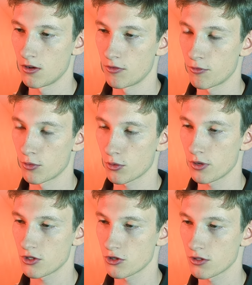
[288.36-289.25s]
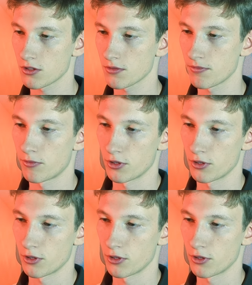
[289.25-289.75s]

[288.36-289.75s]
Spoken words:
for questions, for